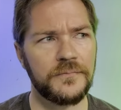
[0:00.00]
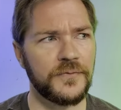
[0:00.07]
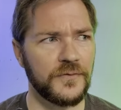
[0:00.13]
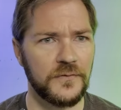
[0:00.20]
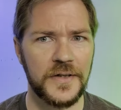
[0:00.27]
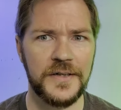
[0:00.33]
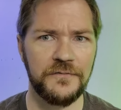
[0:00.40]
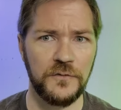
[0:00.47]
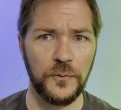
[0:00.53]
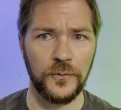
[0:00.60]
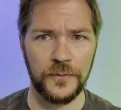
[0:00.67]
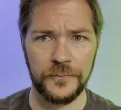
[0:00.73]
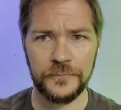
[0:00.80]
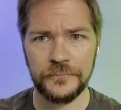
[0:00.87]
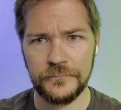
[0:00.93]
three,
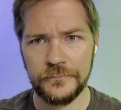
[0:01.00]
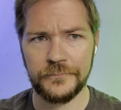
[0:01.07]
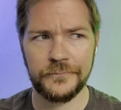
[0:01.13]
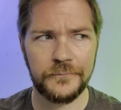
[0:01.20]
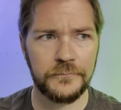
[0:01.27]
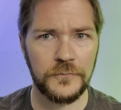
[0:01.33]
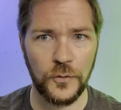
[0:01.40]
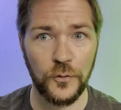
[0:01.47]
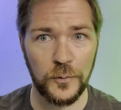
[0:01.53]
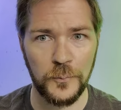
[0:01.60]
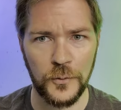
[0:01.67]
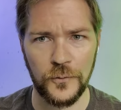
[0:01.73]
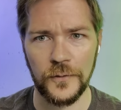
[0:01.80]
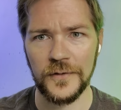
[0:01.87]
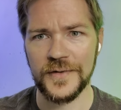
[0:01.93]
four, or
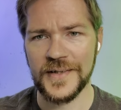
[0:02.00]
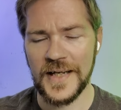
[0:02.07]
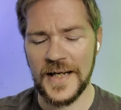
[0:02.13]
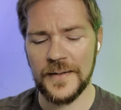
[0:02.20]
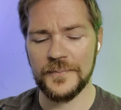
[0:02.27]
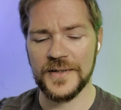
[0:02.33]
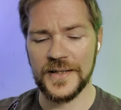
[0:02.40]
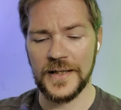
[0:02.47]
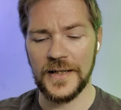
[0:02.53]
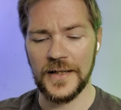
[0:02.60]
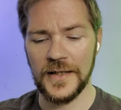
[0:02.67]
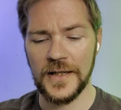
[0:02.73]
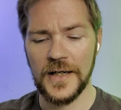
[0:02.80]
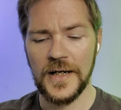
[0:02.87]
more times that.